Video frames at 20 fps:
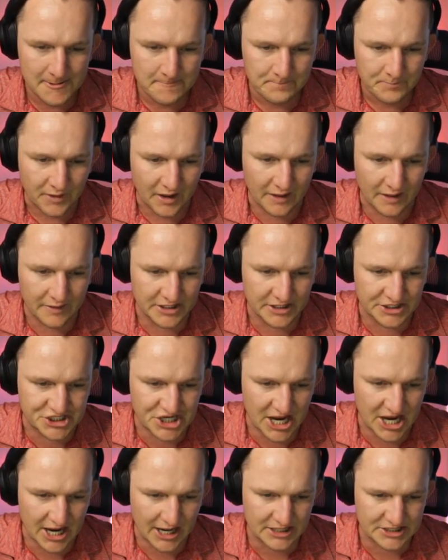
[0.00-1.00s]
And then
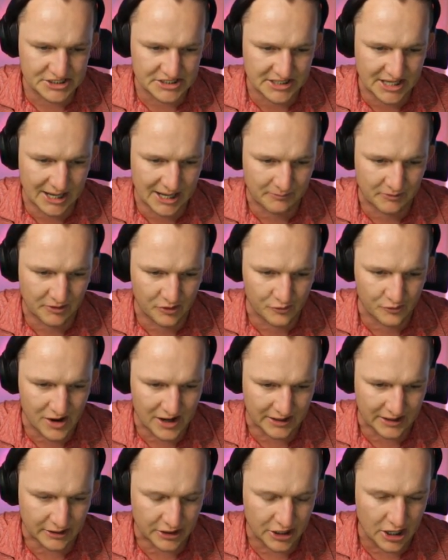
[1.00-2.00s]
Xhaka just kept his
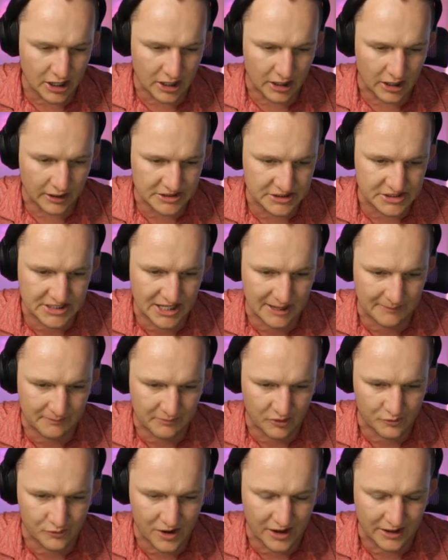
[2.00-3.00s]
run. Yeah, he just kept
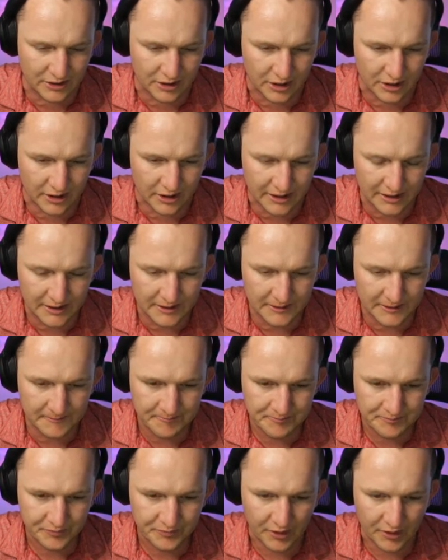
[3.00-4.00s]
his run going.
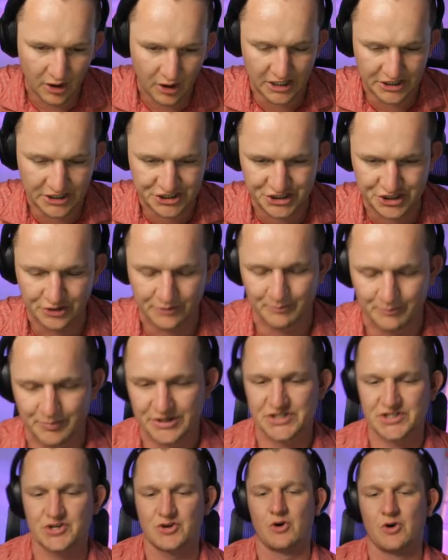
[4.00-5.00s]
I oh, should be
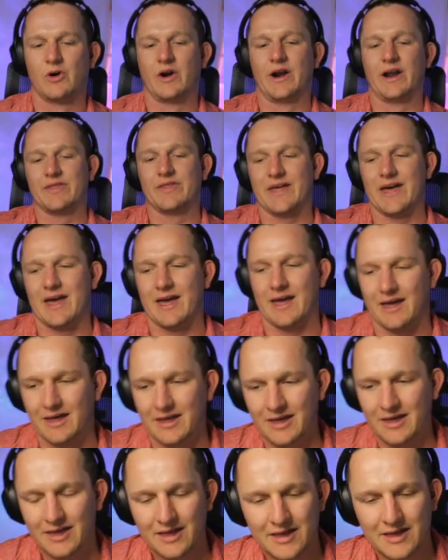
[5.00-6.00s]
scoring there.
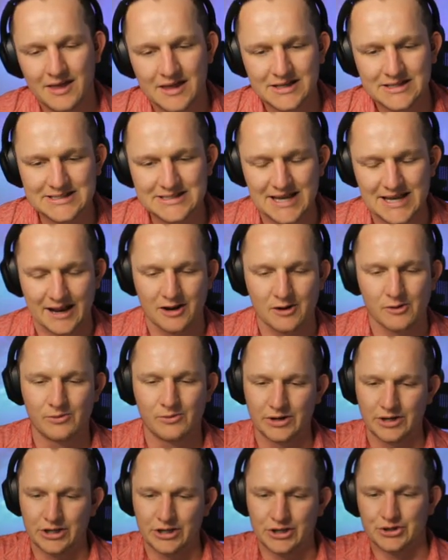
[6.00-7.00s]
Saka,
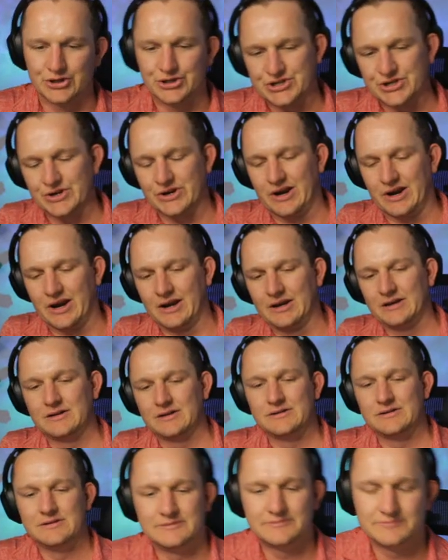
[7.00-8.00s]
what are you doing?
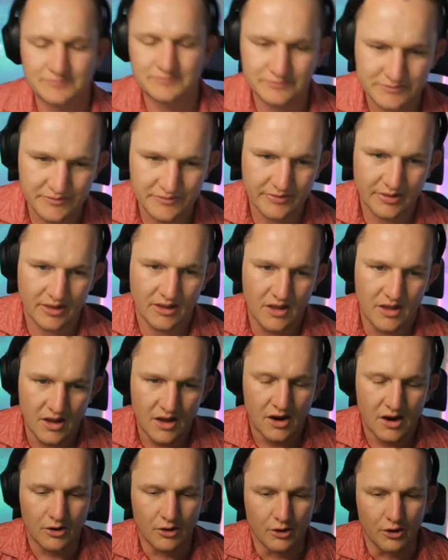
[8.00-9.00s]

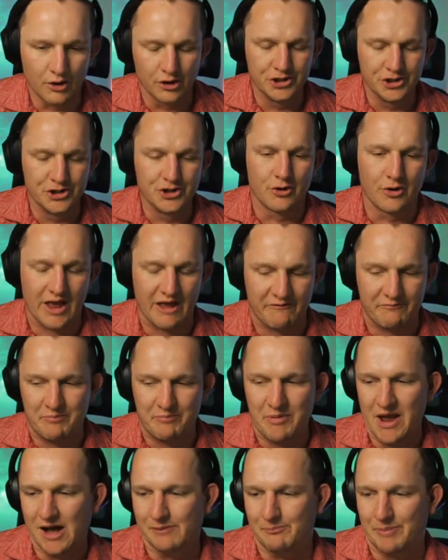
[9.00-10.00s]
All your
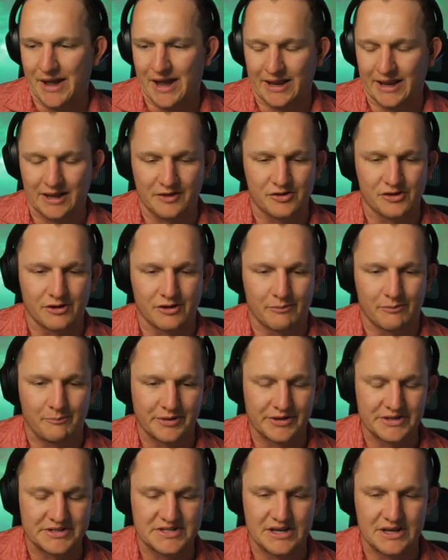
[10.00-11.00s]
FPL backers are
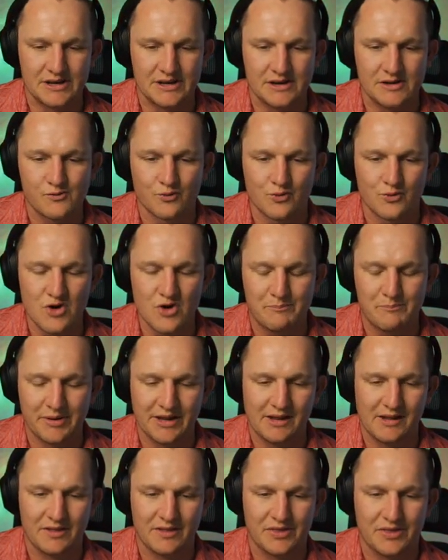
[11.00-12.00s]
busy
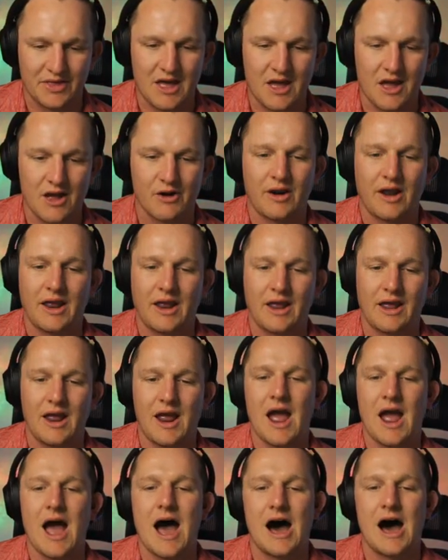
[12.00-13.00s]
ripping their
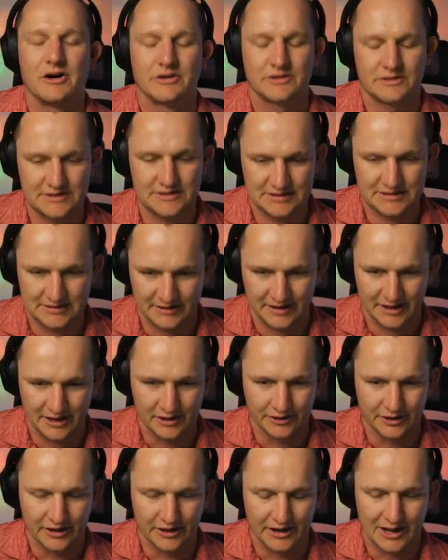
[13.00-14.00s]
hair out. They are
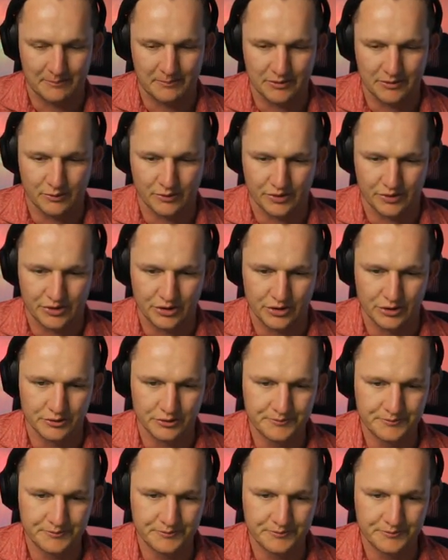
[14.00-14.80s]
not happy with you.